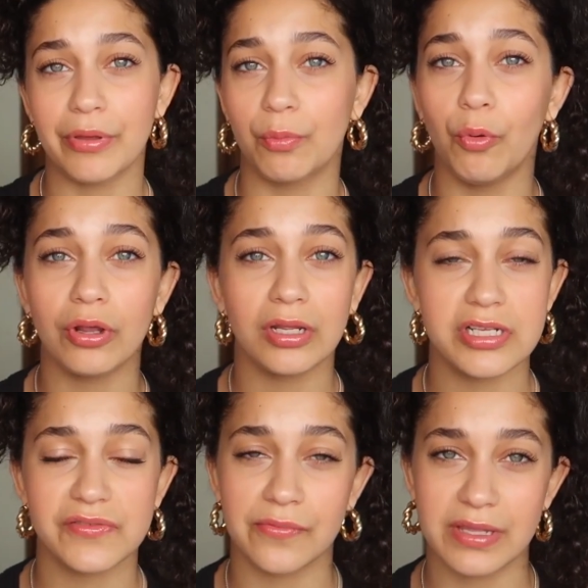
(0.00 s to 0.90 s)
with water
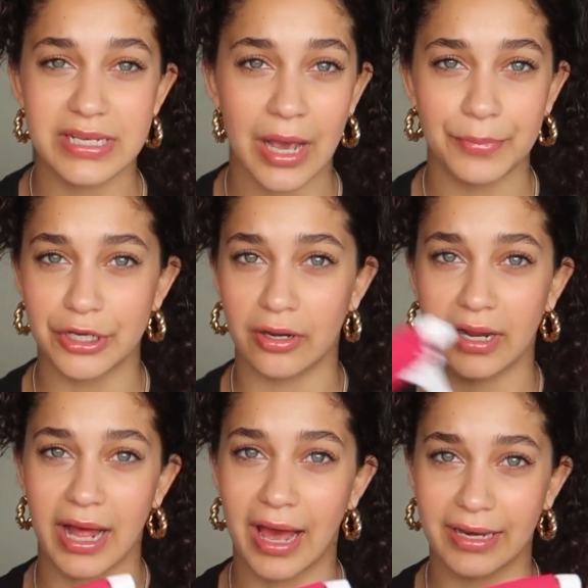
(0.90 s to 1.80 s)
just from the tap. You don't
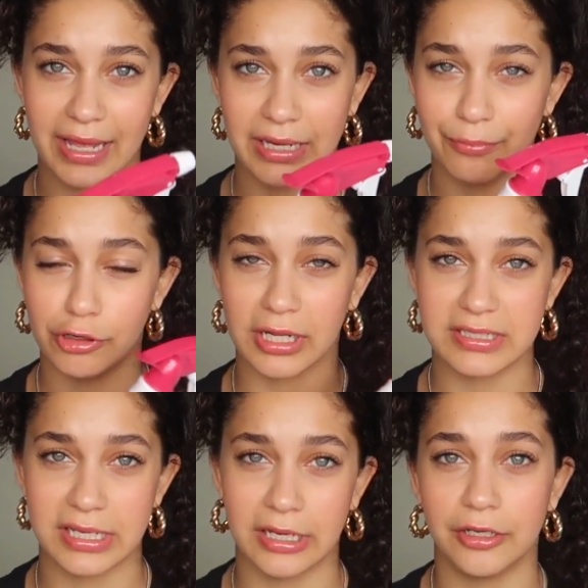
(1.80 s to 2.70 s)
need to add any
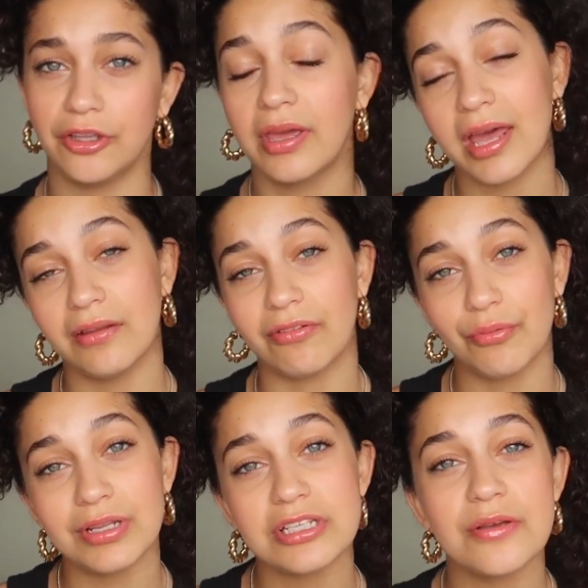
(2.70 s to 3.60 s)
product in it. You can if you
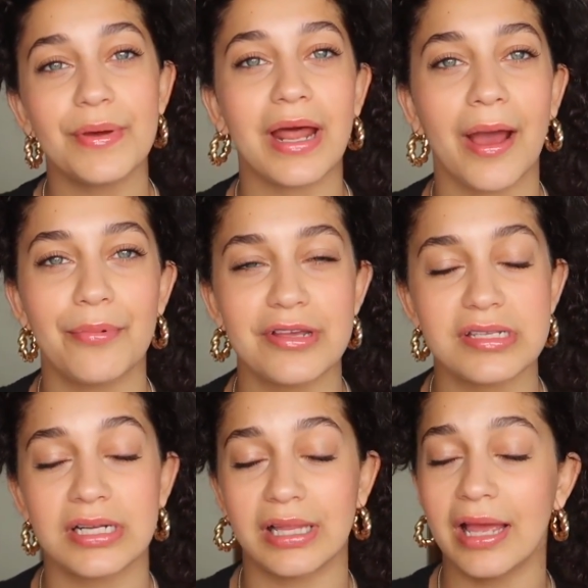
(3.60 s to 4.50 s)
want to, but I
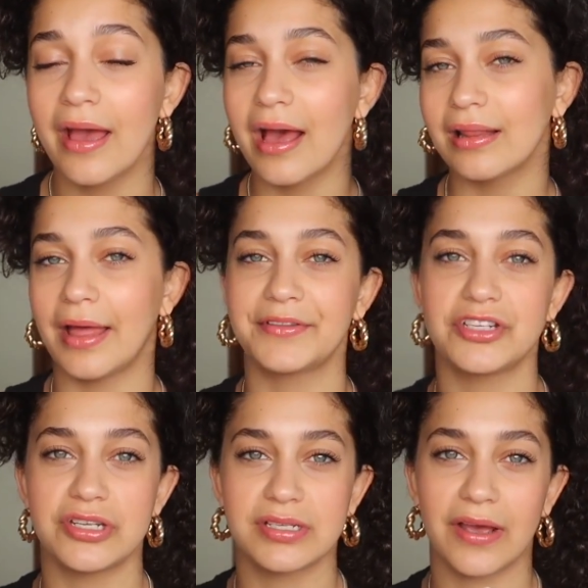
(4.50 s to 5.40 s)
personally like
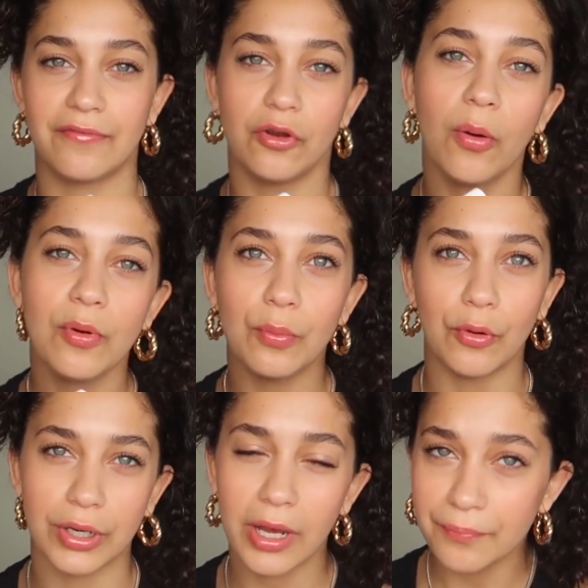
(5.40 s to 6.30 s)
to just have normal
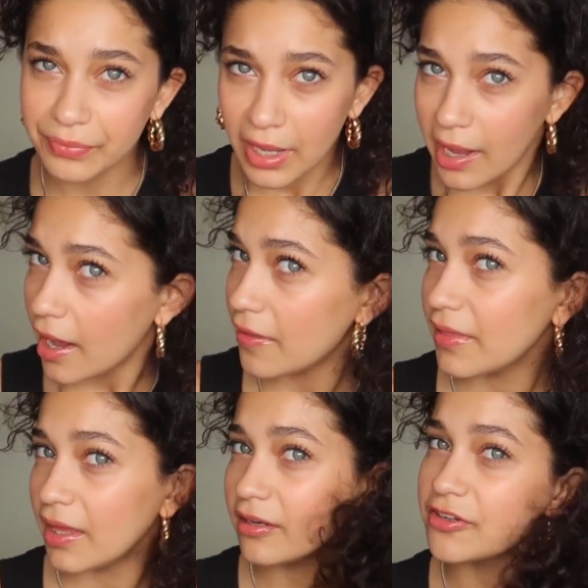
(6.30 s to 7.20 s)
water.
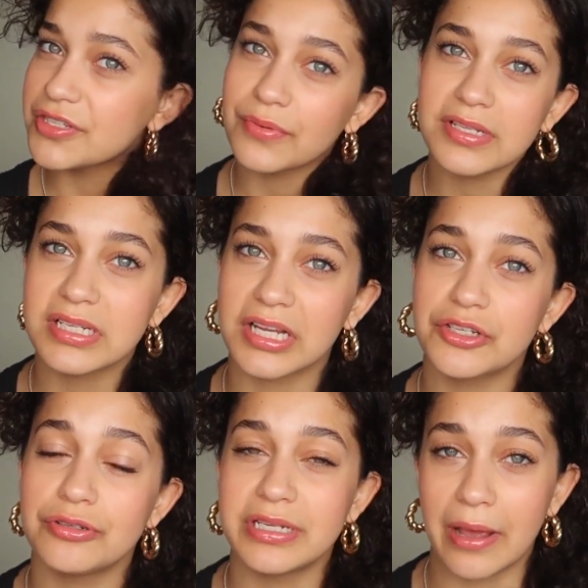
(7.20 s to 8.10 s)
And then you just want to start
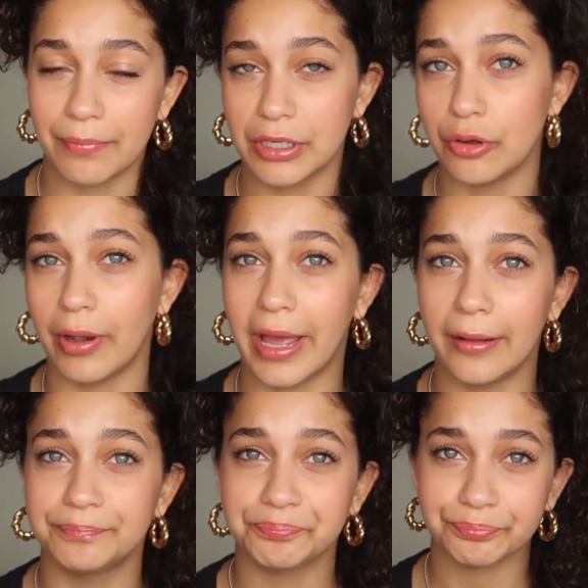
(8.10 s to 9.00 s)
to dampen your
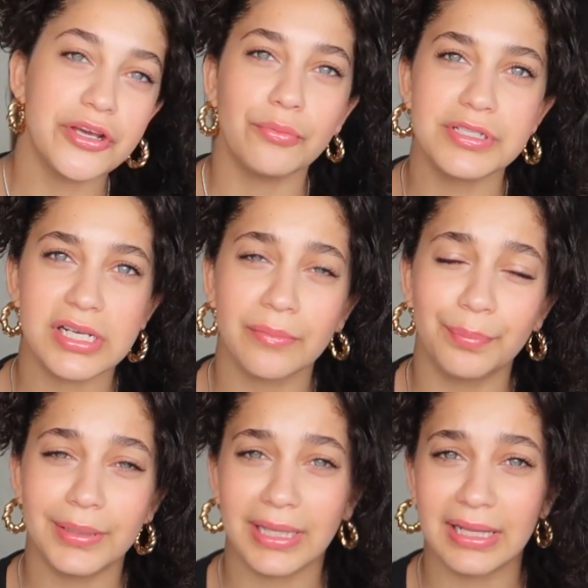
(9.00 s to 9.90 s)
hair. You don't want to
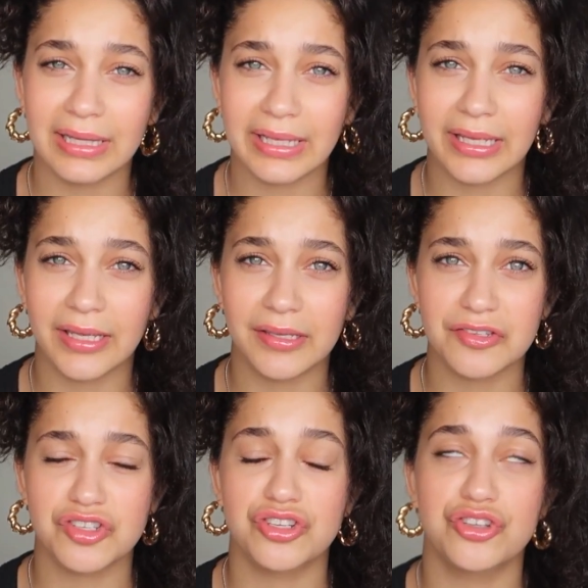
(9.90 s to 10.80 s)
completely
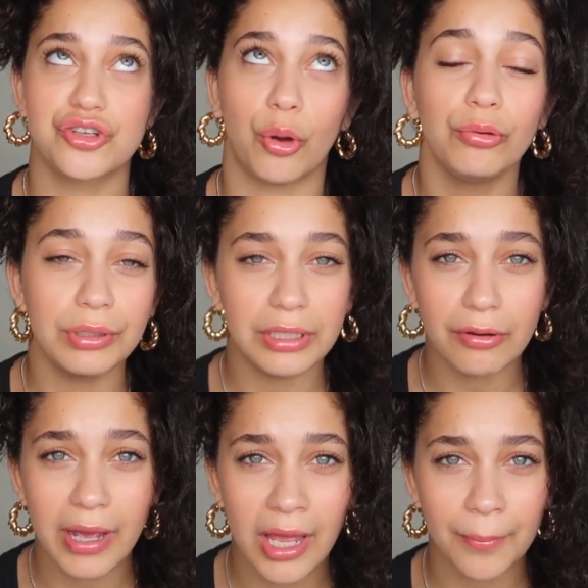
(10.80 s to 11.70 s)
soak
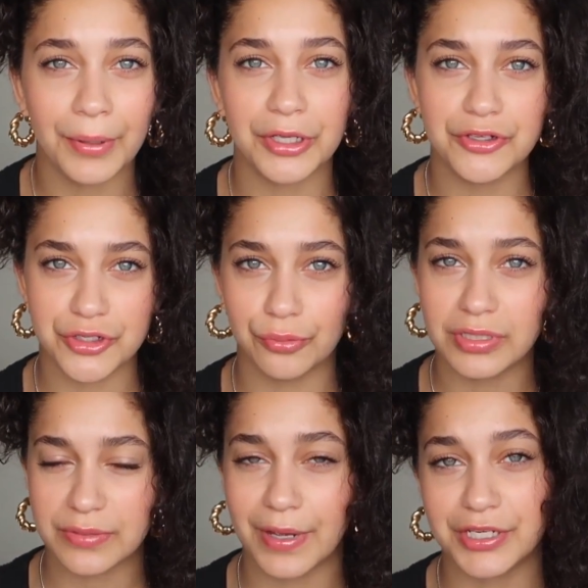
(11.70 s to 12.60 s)
your hair, but you do
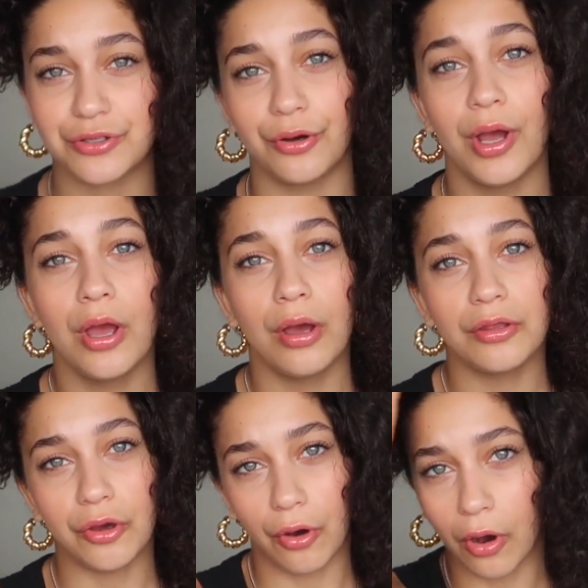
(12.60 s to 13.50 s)
want to make sure
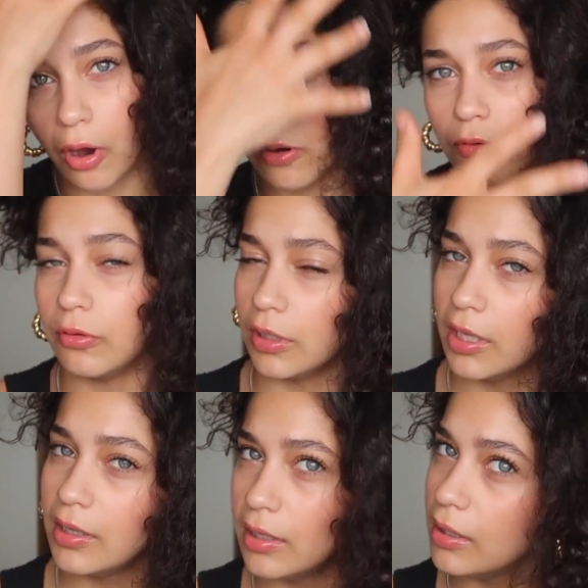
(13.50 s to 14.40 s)
your
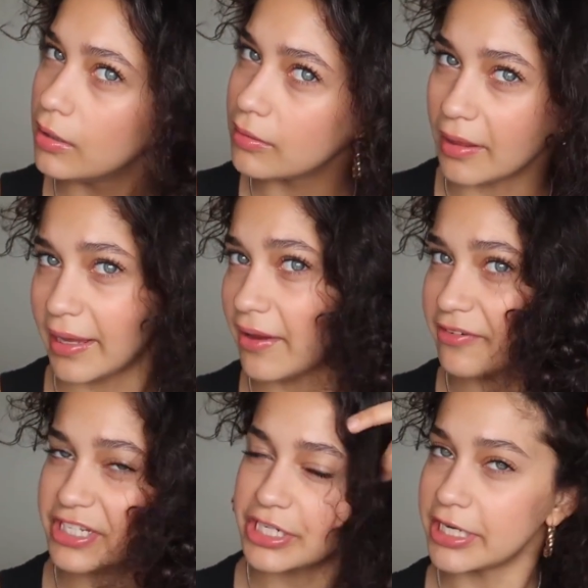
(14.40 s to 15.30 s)
whole, like
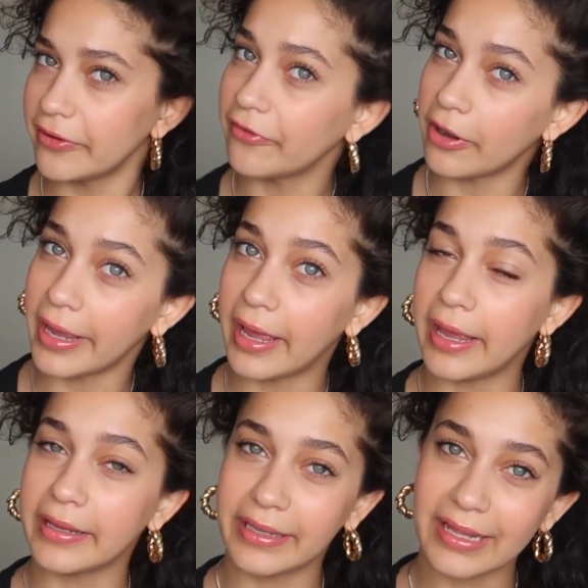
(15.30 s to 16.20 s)
every strand of your
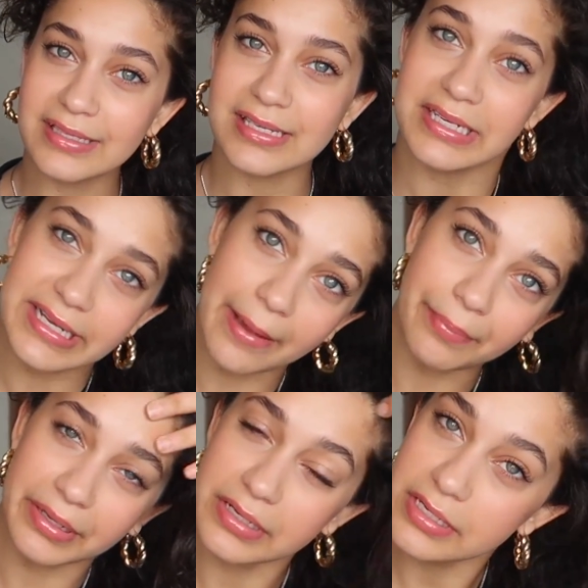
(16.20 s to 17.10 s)
hair gets
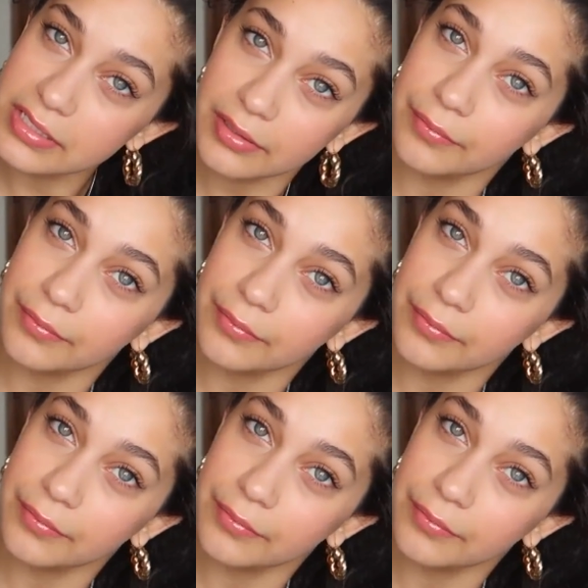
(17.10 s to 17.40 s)
dampened.